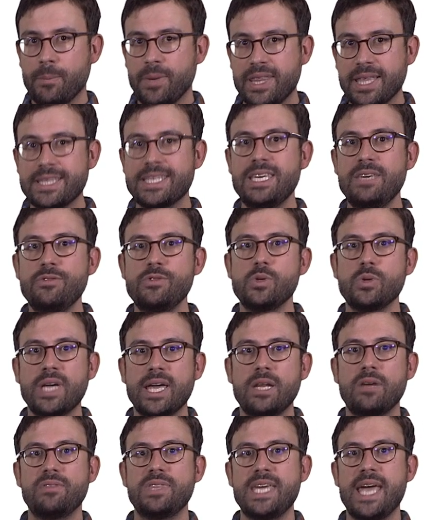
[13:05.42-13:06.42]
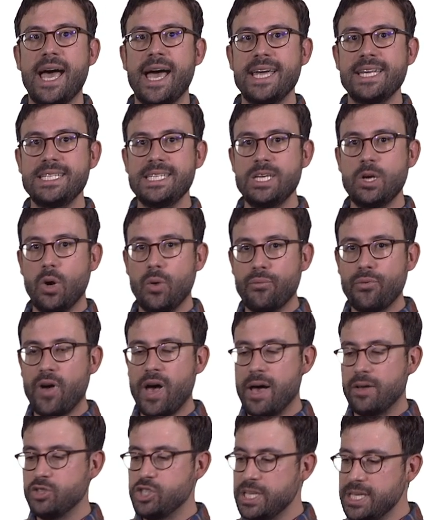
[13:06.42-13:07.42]
but that gives you kind of the idea of
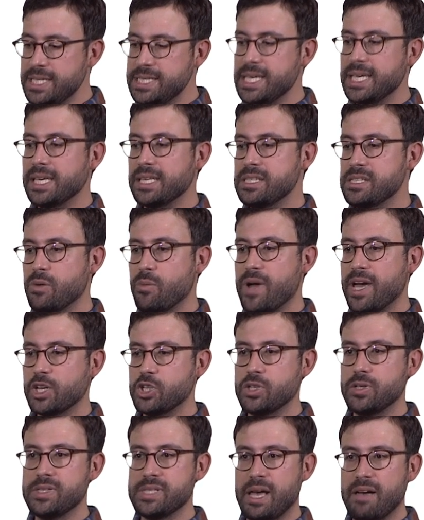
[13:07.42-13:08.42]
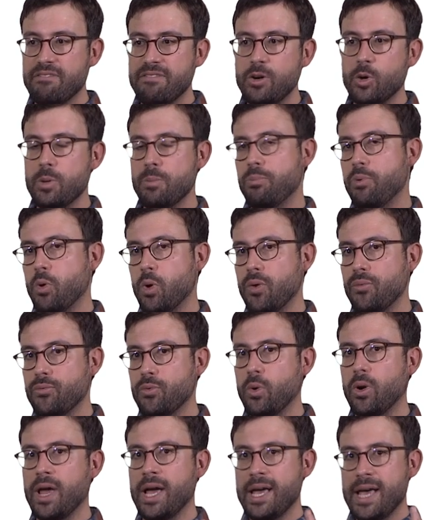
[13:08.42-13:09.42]
how genetic interactions are very
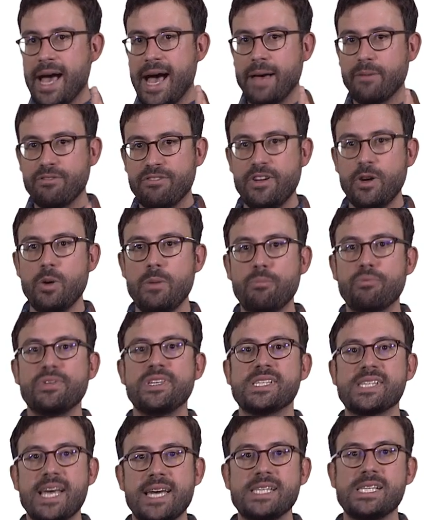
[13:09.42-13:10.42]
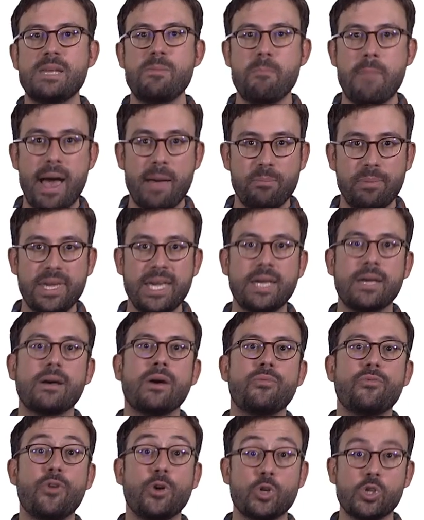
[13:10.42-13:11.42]
powerful at very precisely mapping
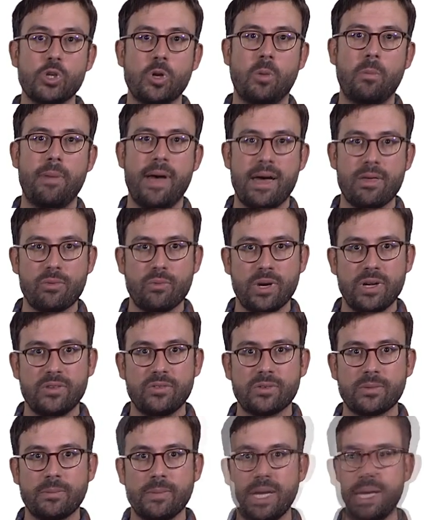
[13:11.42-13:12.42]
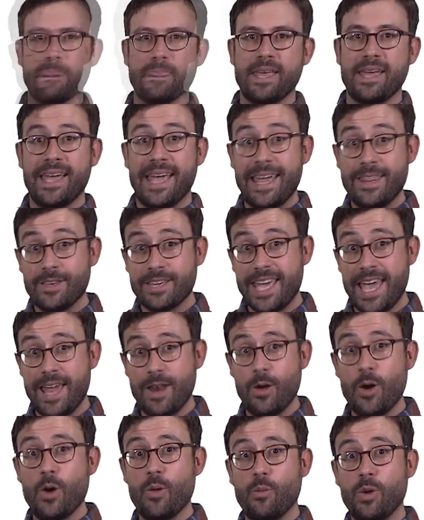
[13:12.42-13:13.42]
functional pathways. And
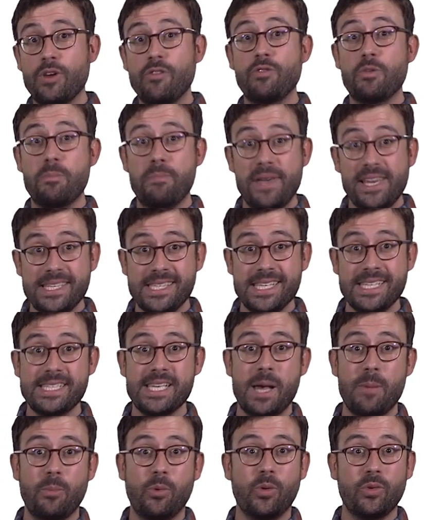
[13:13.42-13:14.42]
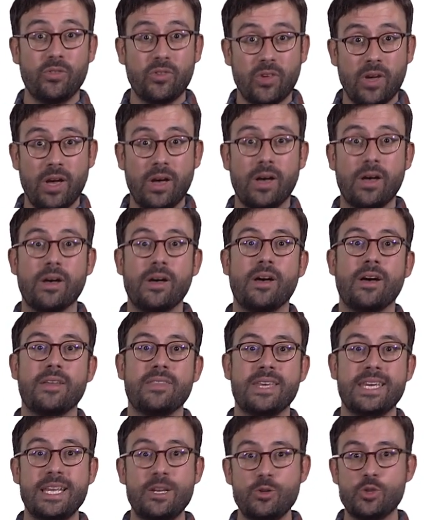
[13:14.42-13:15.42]
again, one of the best examples uh, uh,
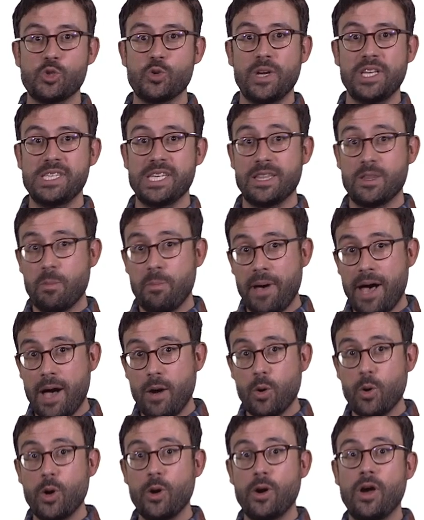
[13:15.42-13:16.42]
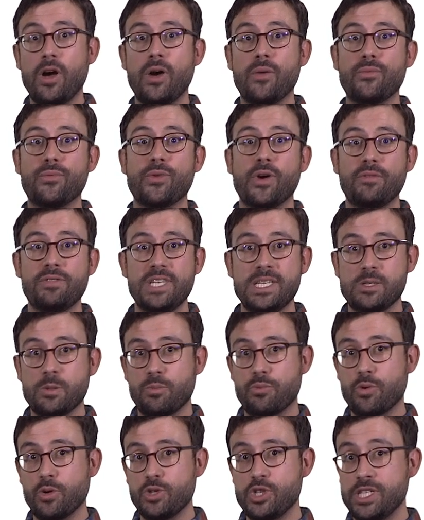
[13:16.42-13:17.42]
illustrating the power of, of these
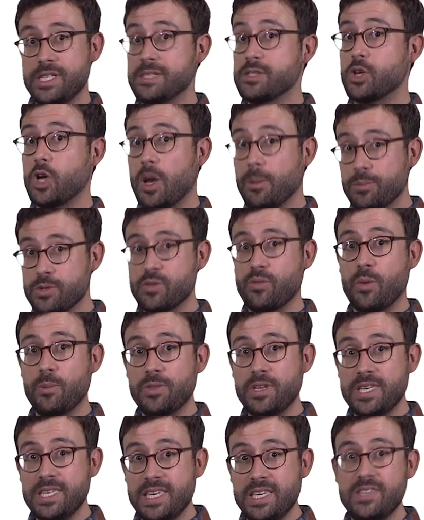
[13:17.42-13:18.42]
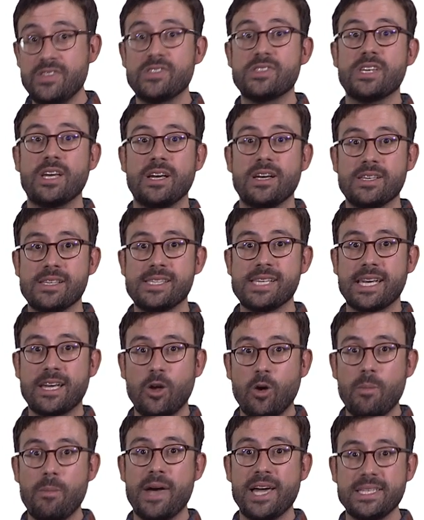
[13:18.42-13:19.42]
approaches comes from the yeast uh,
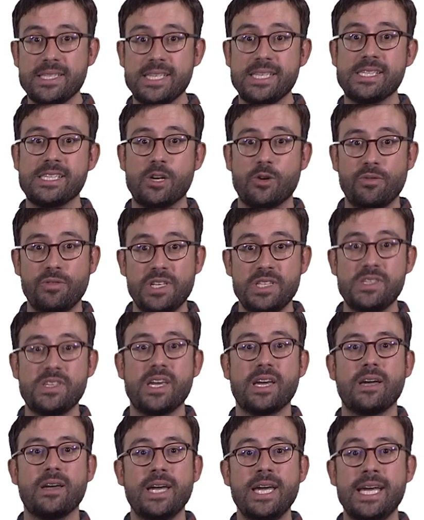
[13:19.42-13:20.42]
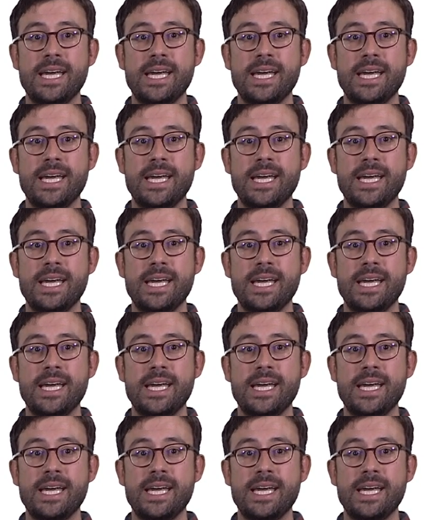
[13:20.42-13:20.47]
Saccharomyces cerevisiae,